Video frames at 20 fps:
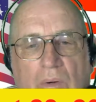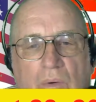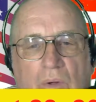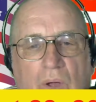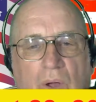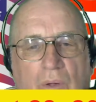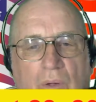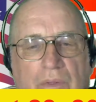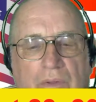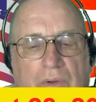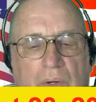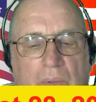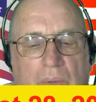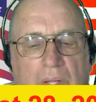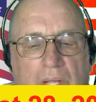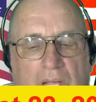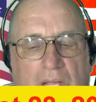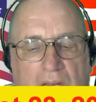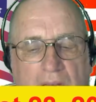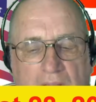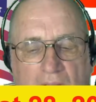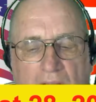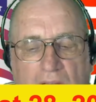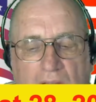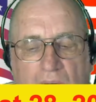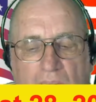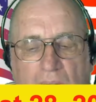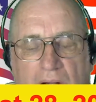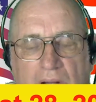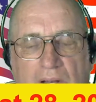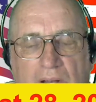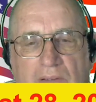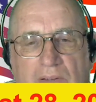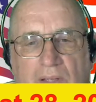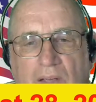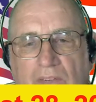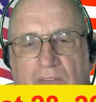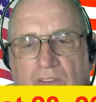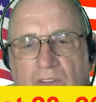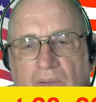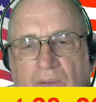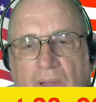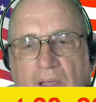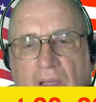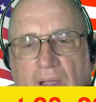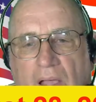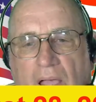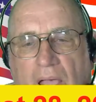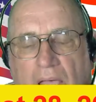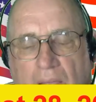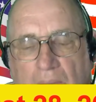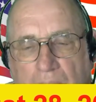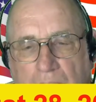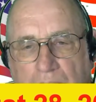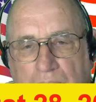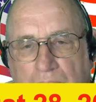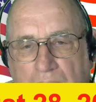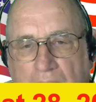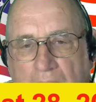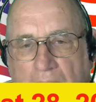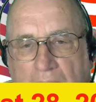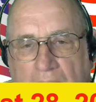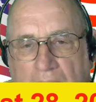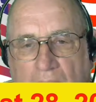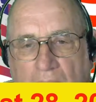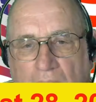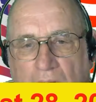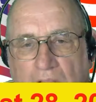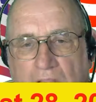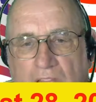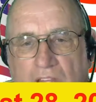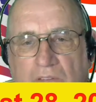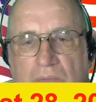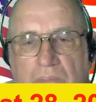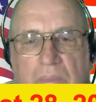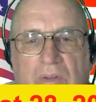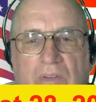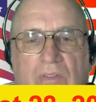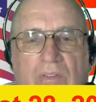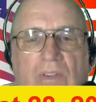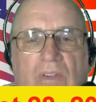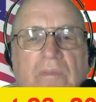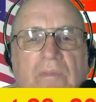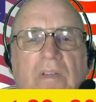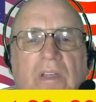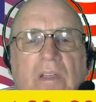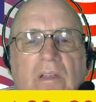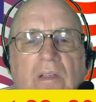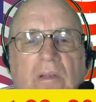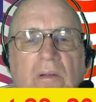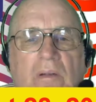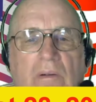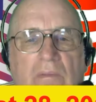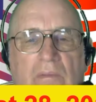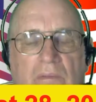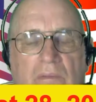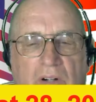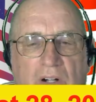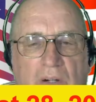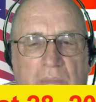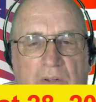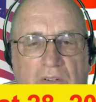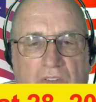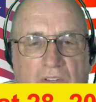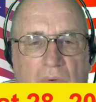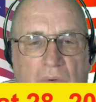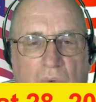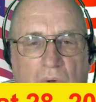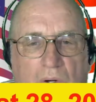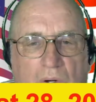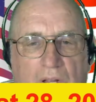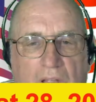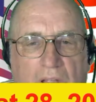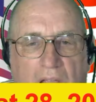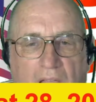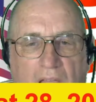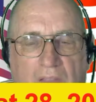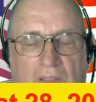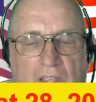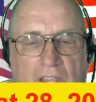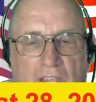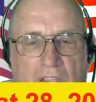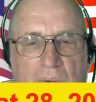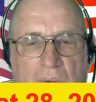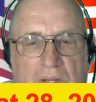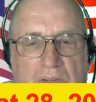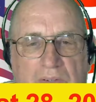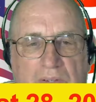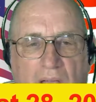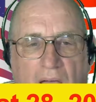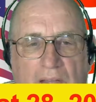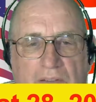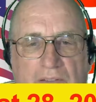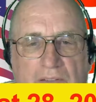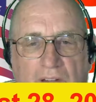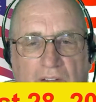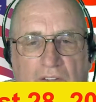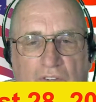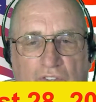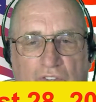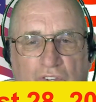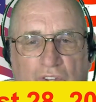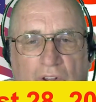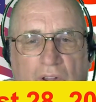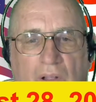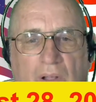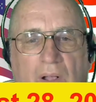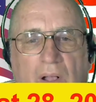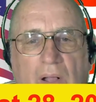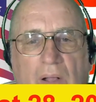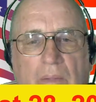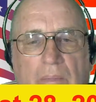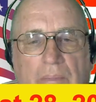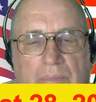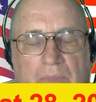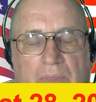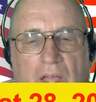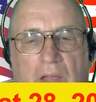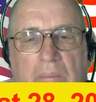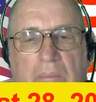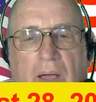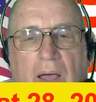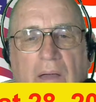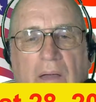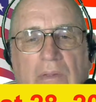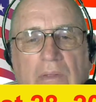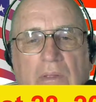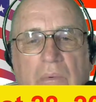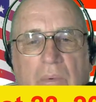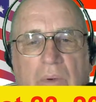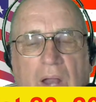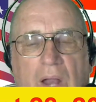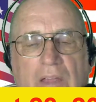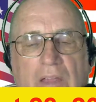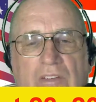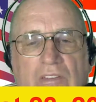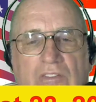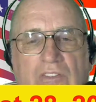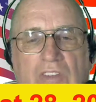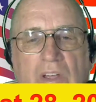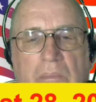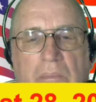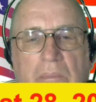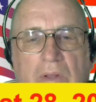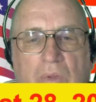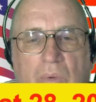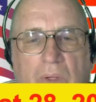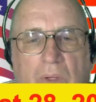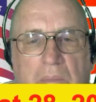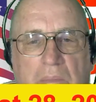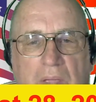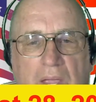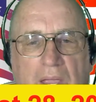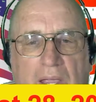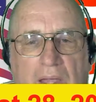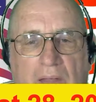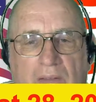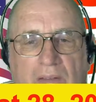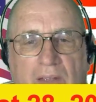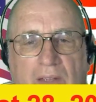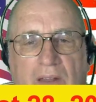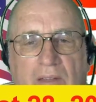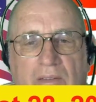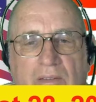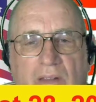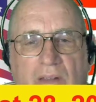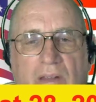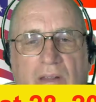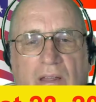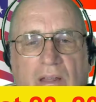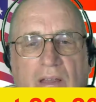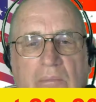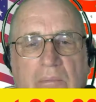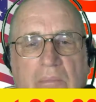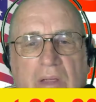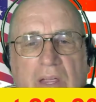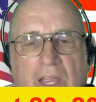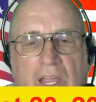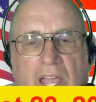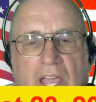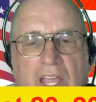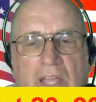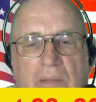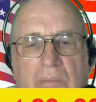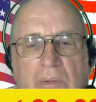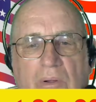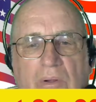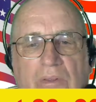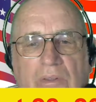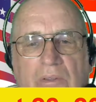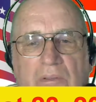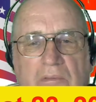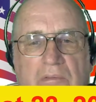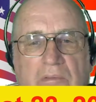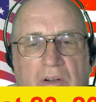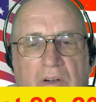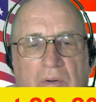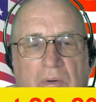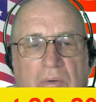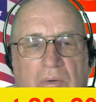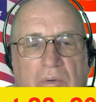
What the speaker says: go through and continue our discussion and look at the specific verbiage and wording in the U.S. Constitution about the relationship between being a citizen and being able to vote.